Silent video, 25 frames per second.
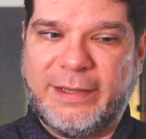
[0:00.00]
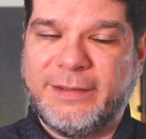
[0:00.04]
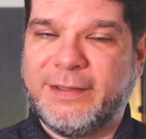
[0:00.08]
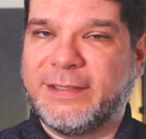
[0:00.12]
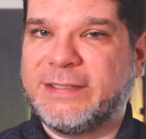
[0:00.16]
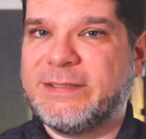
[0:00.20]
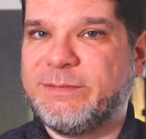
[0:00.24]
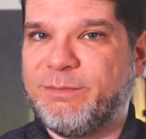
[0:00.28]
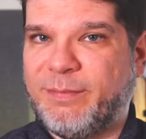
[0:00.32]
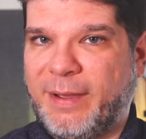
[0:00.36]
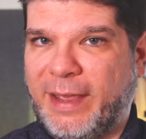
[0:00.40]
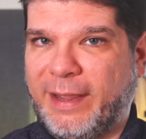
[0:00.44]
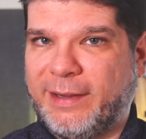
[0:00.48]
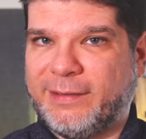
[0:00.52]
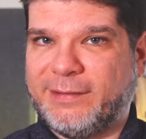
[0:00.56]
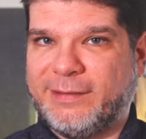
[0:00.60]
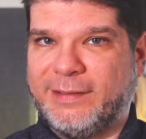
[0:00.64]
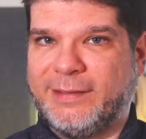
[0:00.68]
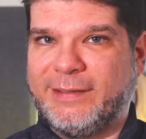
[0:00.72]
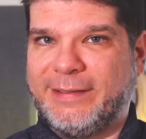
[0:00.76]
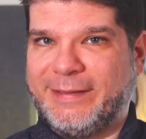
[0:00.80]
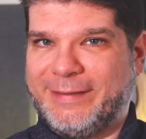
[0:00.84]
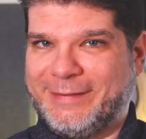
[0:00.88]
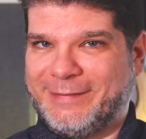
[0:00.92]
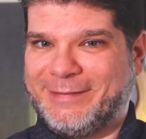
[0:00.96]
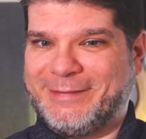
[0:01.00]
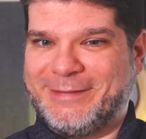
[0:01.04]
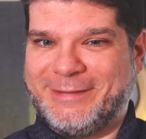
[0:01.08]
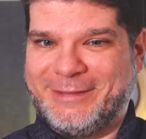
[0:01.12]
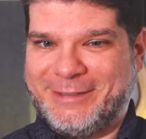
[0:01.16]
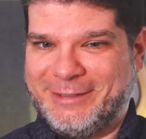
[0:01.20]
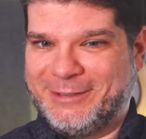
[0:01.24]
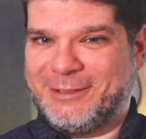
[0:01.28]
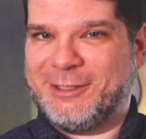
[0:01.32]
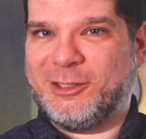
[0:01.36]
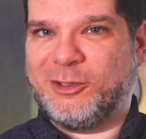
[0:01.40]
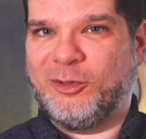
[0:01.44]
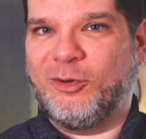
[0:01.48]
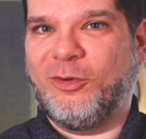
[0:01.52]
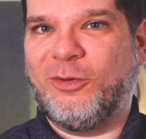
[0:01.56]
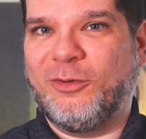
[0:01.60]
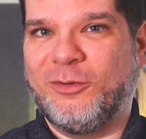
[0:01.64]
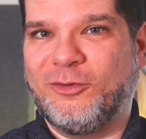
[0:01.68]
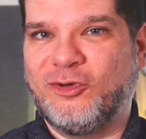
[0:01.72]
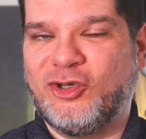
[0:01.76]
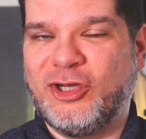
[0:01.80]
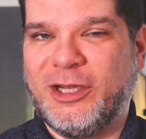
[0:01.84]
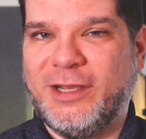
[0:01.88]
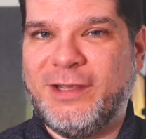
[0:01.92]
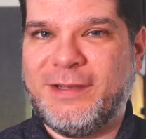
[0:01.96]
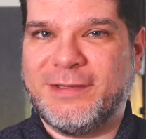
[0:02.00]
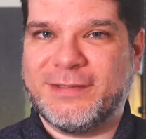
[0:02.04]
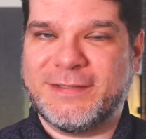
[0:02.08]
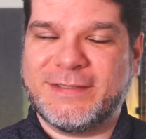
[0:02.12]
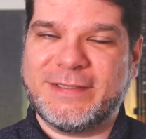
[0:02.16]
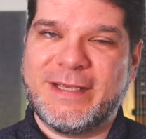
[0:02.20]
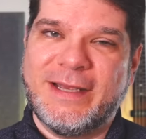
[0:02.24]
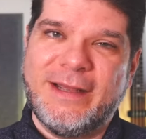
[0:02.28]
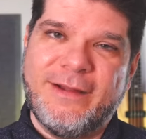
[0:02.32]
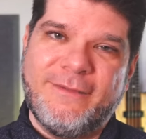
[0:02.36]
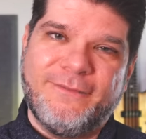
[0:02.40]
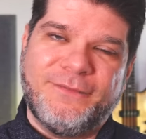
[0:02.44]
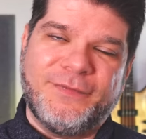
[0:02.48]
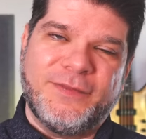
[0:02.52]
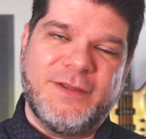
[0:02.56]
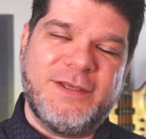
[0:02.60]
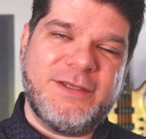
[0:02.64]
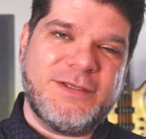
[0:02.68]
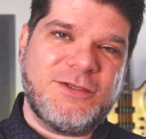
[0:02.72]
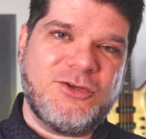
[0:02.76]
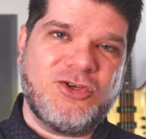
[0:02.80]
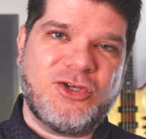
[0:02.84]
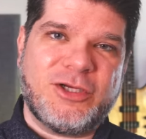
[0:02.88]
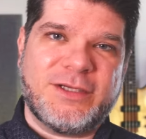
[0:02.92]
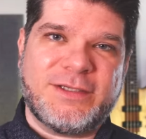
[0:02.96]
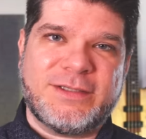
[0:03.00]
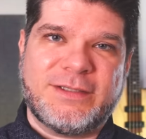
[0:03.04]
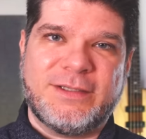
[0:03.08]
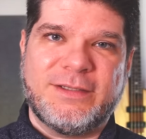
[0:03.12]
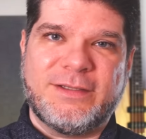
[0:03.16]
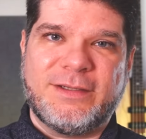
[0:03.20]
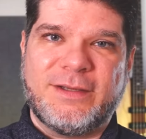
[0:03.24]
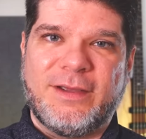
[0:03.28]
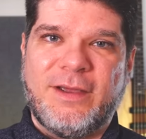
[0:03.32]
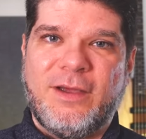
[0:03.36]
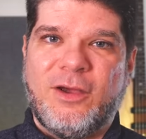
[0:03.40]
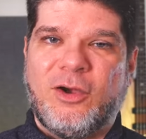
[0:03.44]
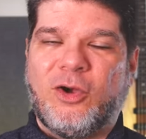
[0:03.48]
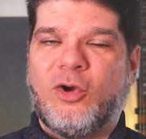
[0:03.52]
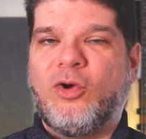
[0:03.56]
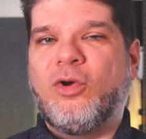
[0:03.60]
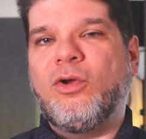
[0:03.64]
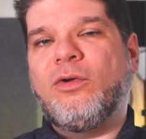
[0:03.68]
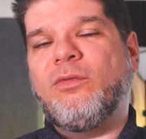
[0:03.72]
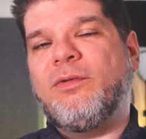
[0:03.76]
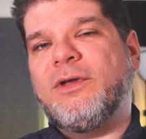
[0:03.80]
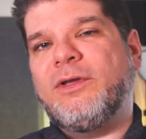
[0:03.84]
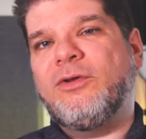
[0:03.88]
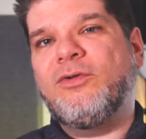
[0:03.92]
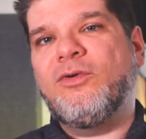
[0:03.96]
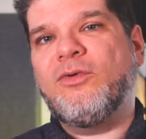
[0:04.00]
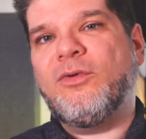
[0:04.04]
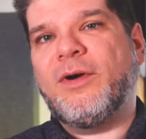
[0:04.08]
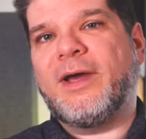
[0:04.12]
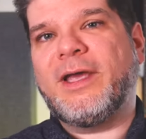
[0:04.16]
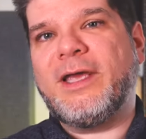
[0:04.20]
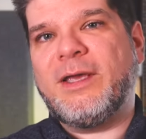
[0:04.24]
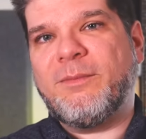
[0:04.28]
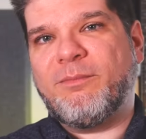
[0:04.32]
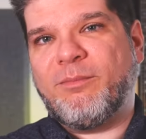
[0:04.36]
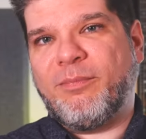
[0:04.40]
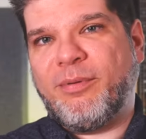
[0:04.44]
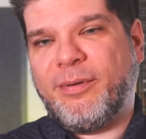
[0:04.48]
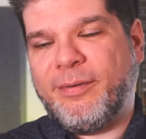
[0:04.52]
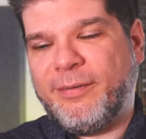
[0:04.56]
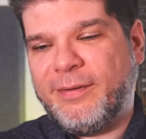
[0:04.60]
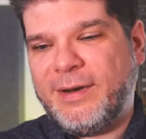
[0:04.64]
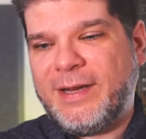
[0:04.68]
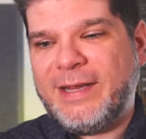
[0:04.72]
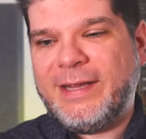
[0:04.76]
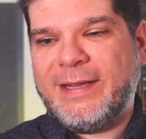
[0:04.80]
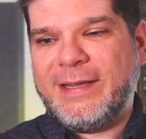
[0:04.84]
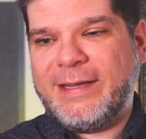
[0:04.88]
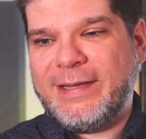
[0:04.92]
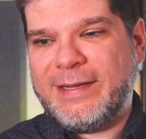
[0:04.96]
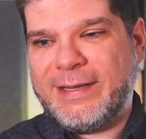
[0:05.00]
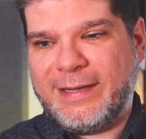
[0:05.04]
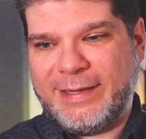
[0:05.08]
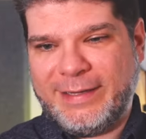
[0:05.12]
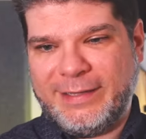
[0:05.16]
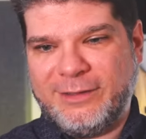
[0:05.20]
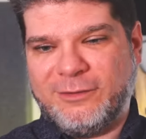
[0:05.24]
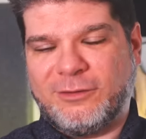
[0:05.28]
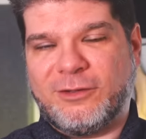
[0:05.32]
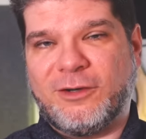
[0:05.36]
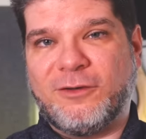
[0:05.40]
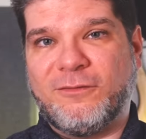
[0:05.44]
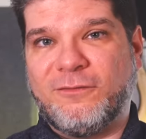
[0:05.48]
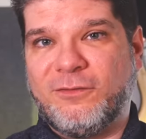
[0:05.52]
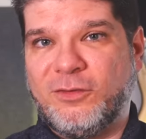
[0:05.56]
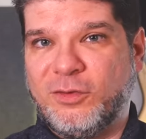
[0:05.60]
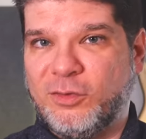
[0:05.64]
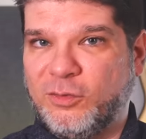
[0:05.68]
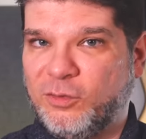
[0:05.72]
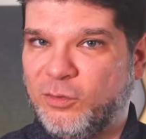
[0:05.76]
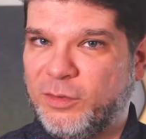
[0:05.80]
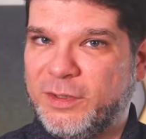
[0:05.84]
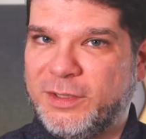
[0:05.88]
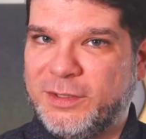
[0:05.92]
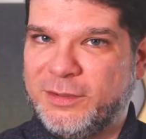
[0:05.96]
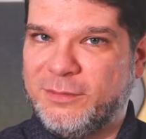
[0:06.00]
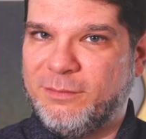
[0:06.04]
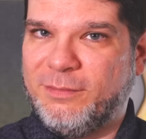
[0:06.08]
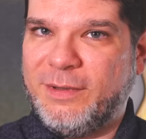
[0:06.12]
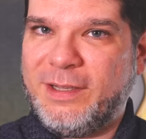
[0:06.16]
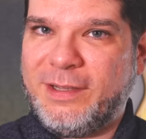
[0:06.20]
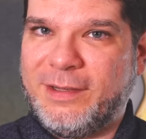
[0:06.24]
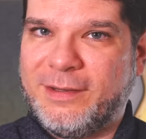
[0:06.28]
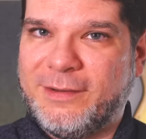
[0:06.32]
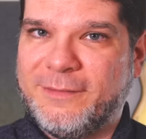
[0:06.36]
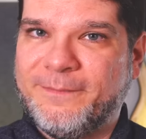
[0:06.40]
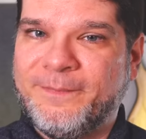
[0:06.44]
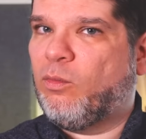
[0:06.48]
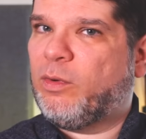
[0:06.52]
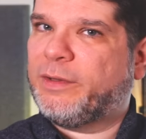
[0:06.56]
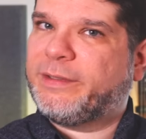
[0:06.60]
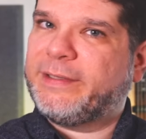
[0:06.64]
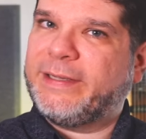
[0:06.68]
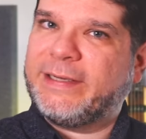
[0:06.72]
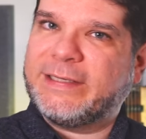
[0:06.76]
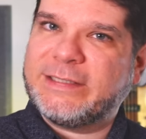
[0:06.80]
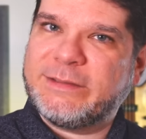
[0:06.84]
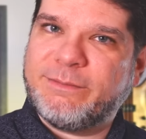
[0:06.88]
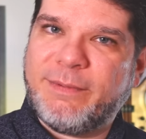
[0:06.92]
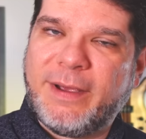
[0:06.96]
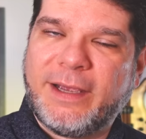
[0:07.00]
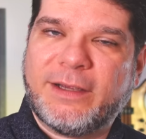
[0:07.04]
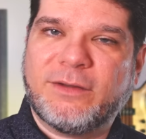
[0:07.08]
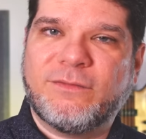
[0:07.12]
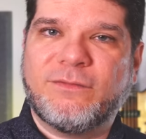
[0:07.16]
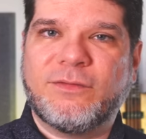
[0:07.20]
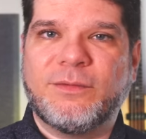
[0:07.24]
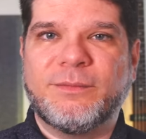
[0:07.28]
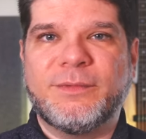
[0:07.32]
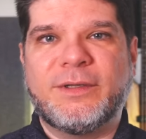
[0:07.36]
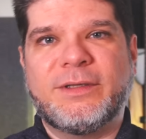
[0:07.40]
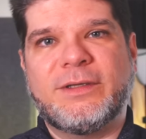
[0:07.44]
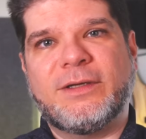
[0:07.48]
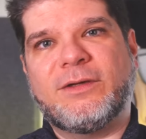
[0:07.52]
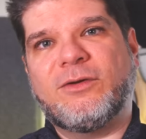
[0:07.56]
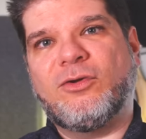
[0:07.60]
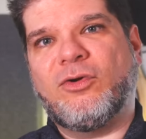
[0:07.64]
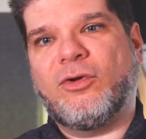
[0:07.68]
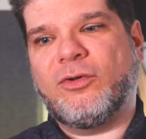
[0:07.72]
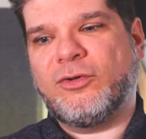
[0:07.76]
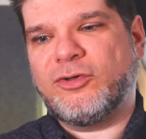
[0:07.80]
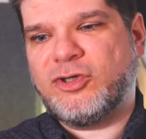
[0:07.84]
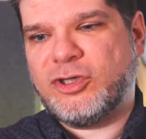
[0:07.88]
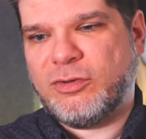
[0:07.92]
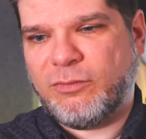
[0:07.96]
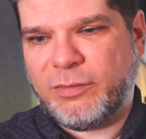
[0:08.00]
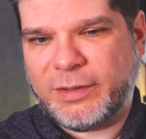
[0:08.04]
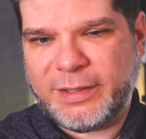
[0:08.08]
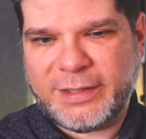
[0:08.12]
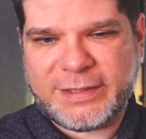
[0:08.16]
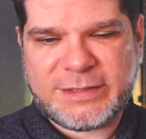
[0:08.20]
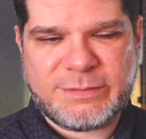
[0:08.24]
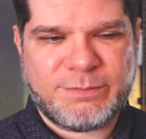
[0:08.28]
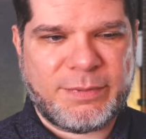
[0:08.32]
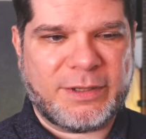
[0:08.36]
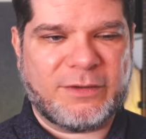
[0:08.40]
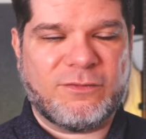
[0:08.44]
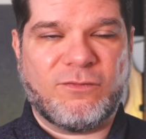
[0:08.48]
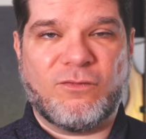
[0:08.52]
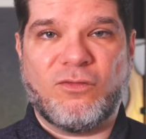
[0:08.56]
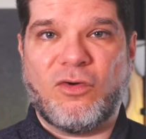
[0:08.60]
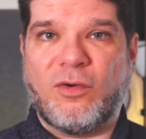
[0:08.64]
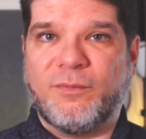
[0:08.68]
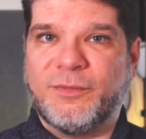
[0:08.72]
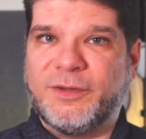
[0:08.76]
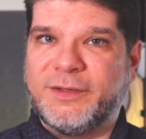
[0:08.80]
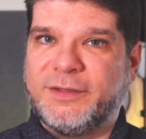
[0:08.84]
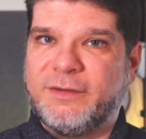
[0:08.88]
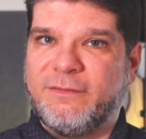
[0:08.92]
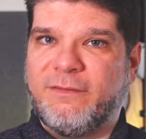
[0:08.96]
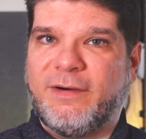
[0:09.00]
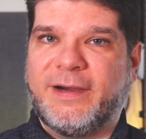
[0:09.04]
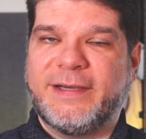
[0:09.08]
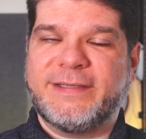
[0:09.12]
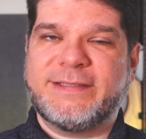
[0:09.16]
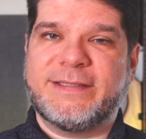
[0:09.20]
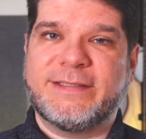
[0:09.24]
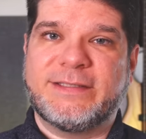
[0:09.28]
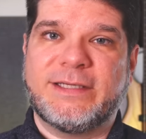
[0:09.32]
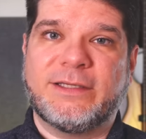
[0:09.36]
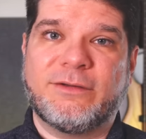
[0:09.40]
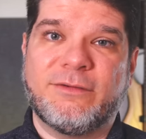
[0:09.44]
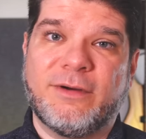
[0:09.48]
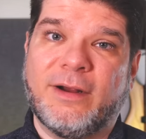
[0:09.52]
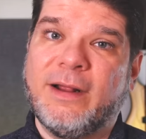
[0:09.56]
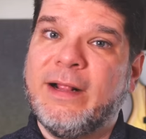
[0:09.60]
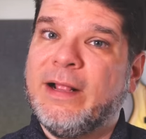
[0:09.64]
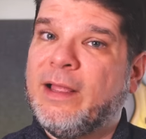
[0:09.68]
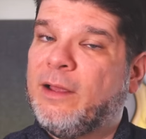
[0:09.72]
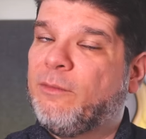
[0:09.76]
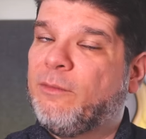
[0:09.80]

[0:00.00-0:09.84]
unexpected it the technology is, they suggested, could we do a pre-interview with me, what I expect from the technology, what I expect from the device, et cetera,